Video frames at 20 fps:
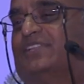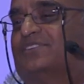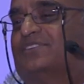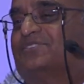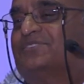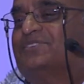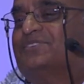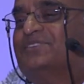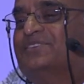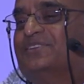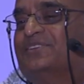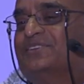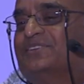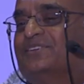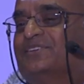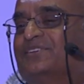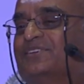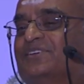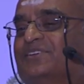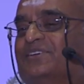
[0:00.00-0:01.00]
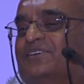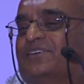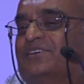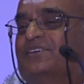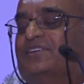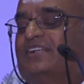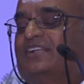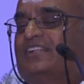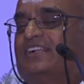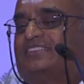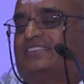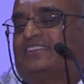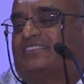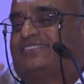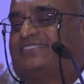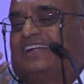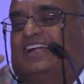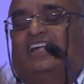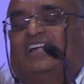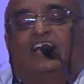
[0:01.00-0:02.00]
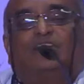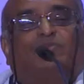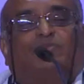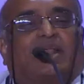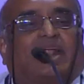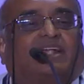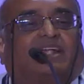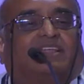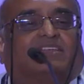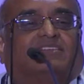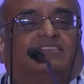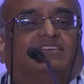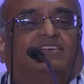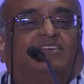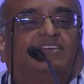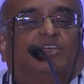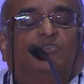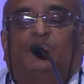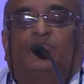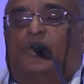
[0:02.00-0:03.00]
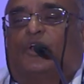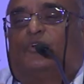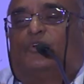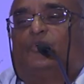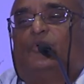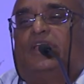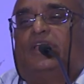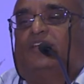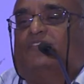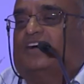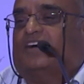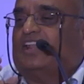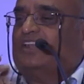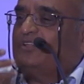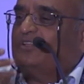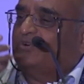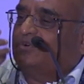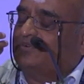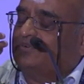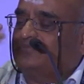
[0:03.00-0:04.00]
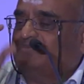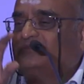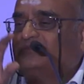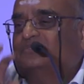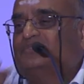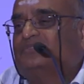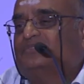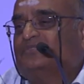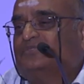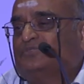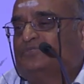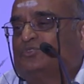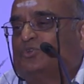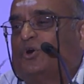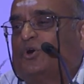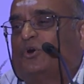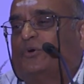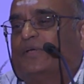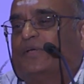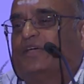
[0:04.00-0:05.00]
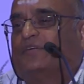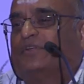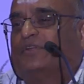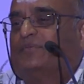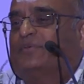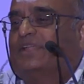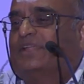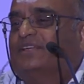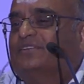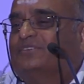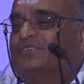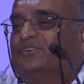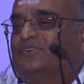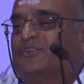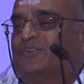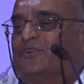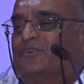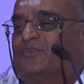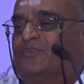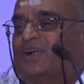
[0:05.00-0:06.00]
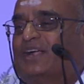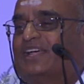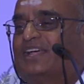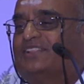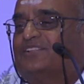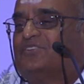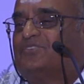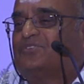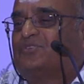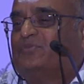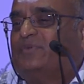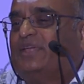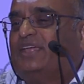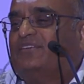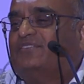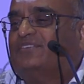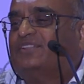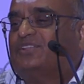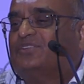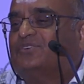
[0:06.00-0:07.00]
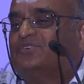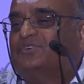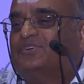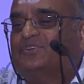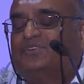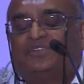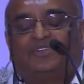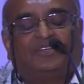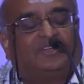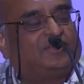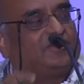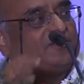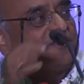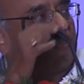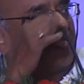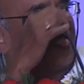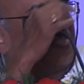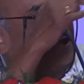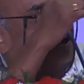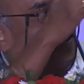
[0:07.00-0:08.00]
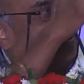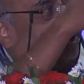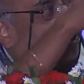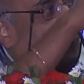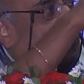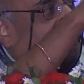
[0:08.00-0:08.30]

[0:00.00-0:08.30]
us. That's a standard practice. If you are doing well, you throw away everybody. You don't want others to be with you. Now